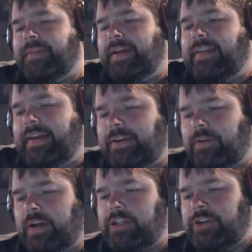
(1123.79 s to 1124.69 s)
They let
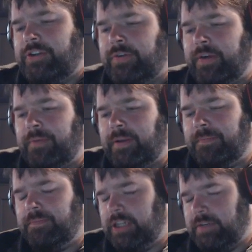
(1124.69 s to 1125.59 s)
Crusher do it, but
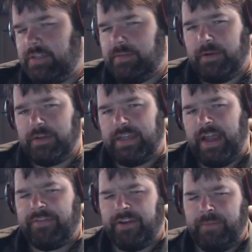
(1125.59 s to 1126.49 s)
she was supposed to
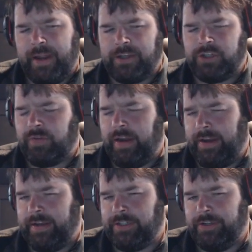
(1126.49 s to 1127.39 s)
have command
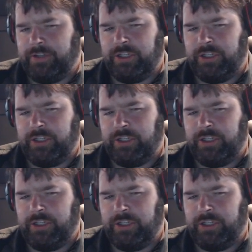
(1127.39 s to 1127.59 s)
training too.